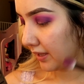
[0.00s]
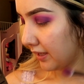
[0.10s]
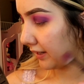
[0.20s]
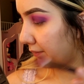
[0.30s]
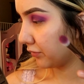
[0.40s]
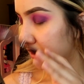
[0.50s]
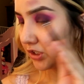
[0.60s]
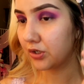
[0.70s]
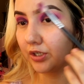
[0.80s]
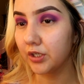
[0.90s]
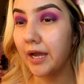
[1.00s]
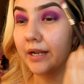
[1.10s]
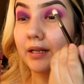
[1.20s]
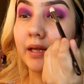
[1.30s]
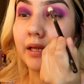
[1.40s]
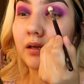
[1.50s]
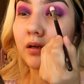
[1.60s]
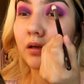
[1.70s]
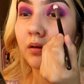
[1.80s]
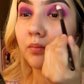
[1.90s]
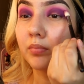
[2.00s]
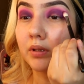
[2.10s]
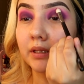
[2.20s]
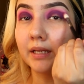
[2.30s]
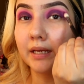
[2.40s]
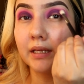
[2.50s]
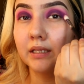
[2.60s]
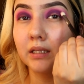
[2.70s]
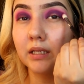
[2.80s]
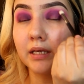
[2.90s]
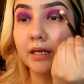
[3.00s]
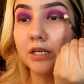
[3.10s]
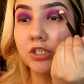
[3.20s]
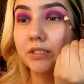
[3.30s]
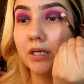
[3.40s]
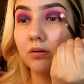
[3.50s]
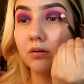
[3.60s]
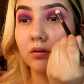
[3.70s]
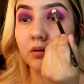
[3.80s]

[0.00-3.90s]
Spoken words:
And I'm just going to kind of like blend the edges out.